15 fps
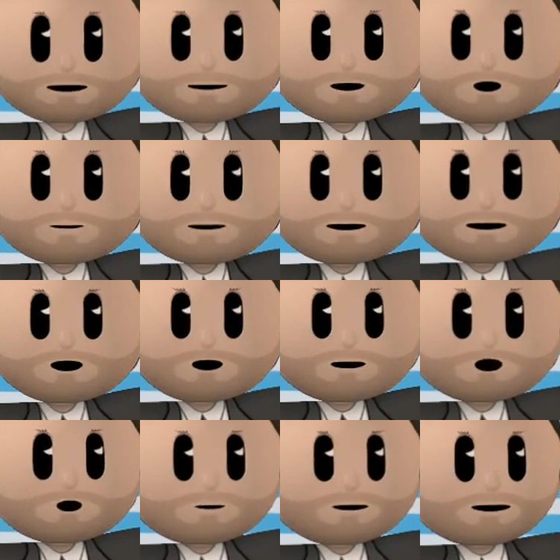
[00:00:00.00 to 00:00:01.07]
Because if you
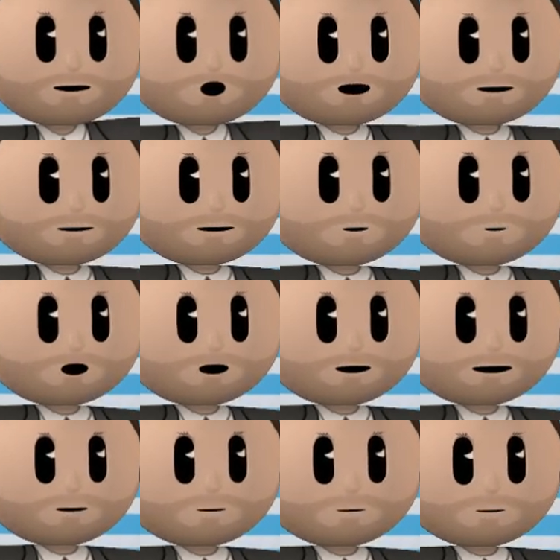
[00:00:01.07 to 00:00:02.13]
fall into this
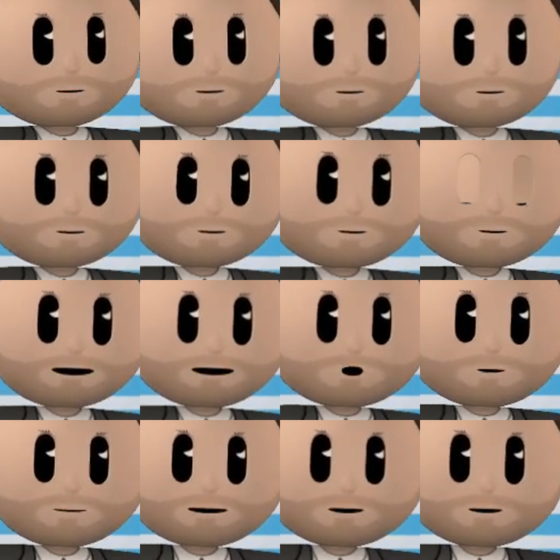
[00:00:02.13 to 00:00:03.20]
trap,
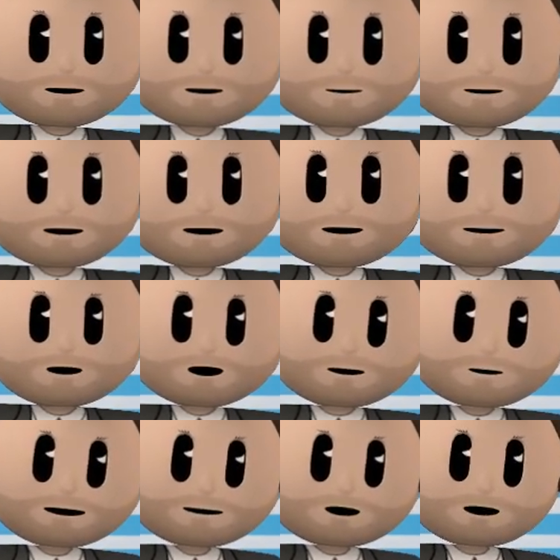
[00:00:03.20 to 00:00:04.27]
your self-esteem
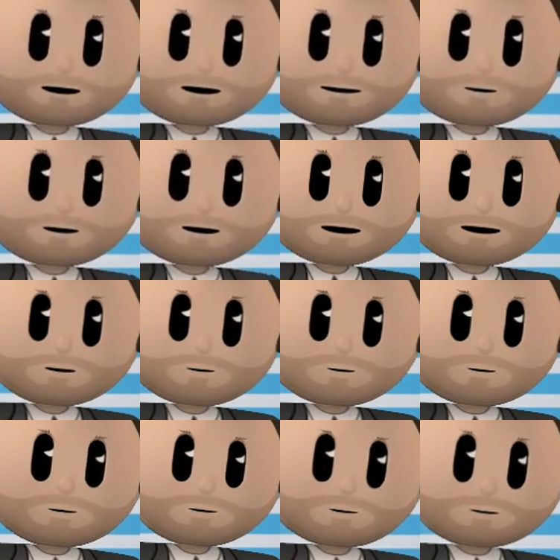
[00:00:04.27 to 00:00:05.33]
can take a big hit.
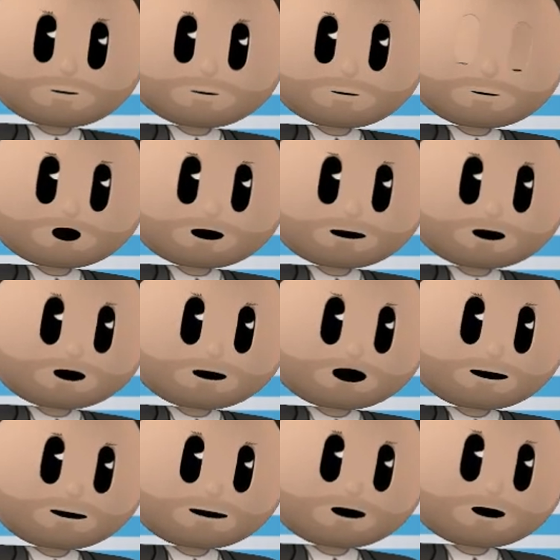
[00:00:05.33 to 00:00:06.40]
And you
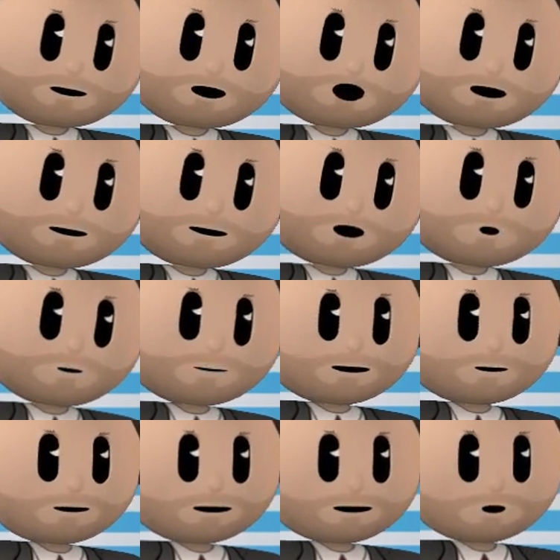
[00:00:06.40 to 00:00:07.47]
might even find
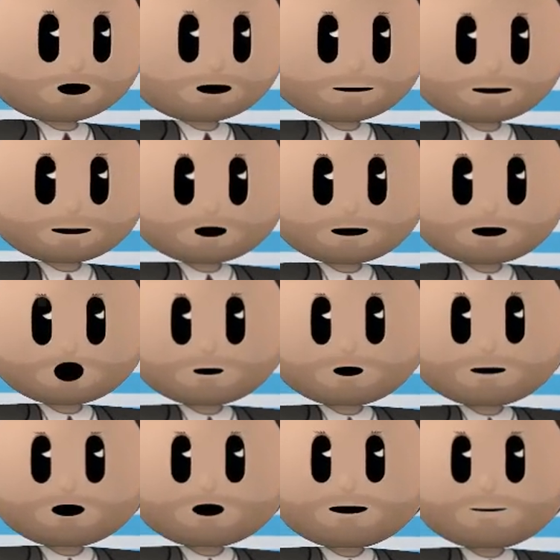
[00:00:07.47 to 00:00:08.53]
yourself trying to
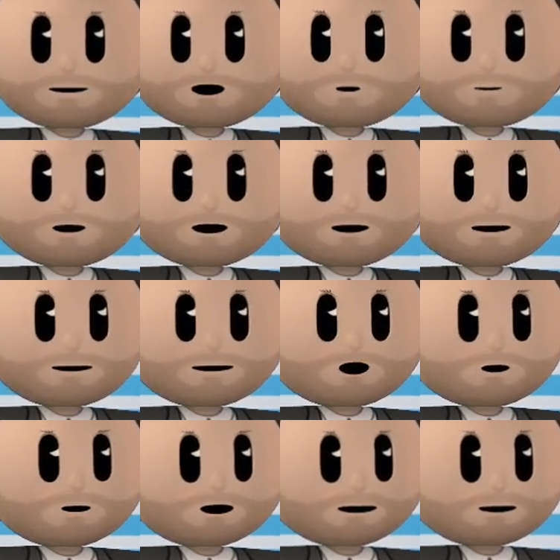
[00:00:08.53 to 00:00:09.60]
apologize for something
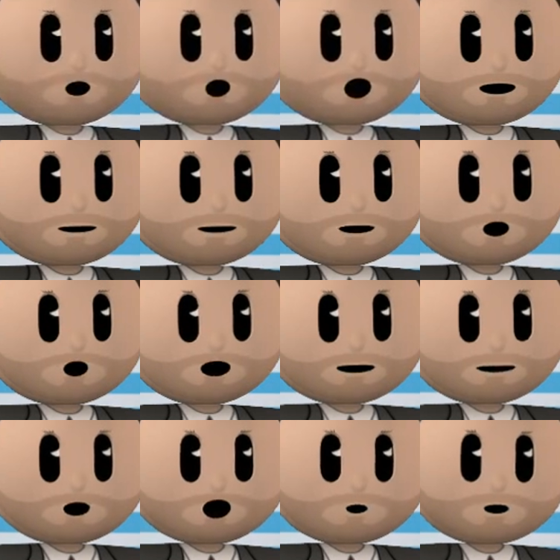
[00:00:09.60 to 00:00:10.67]
you have no idea
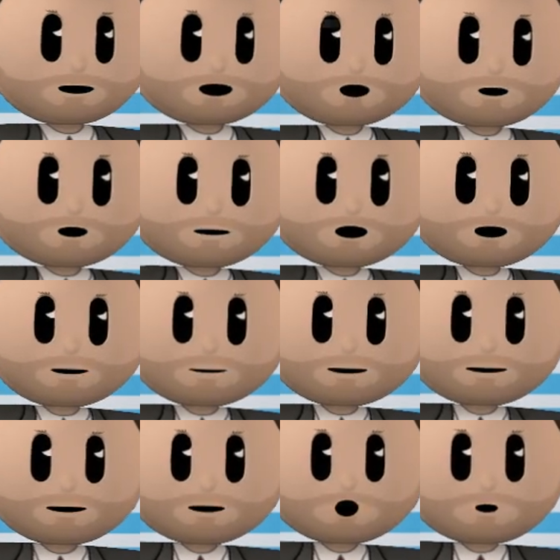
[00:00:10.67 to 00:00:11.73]
what you are
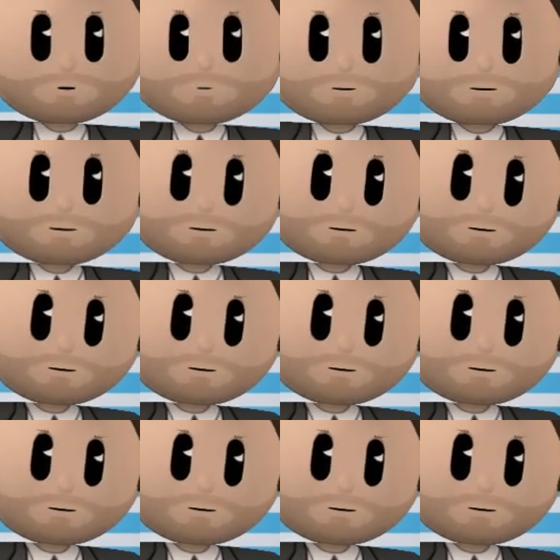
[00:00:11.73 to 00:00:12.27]
apologizing for.